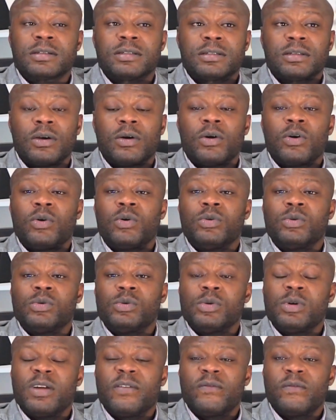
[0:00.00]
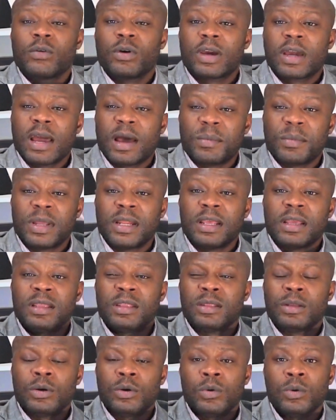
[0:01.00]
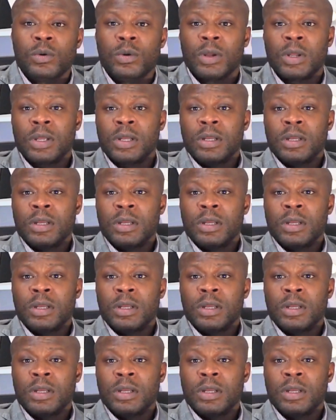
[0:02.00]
So if you're coming in new,